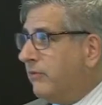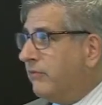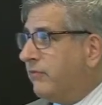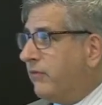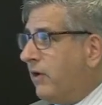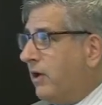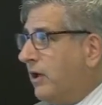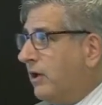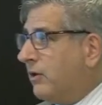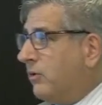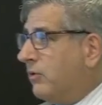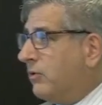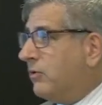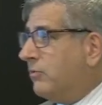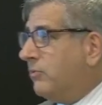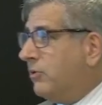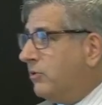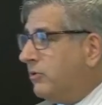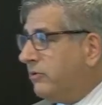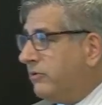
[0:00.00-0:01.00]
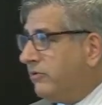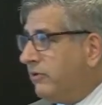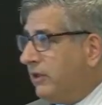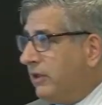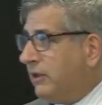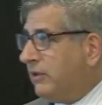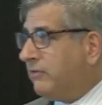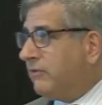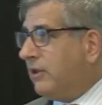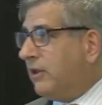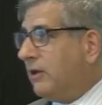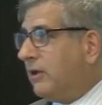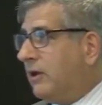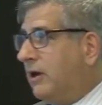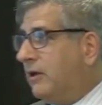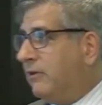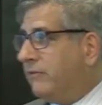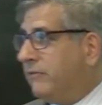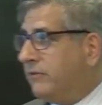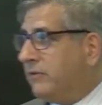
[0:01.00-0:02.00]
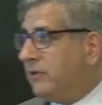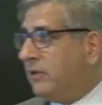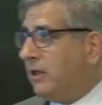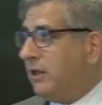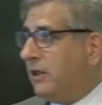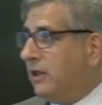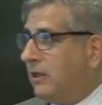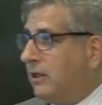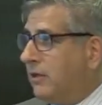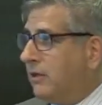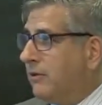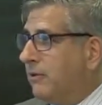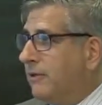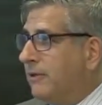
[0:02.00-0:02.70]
fog, autoimmune disease, any kind of fatigue,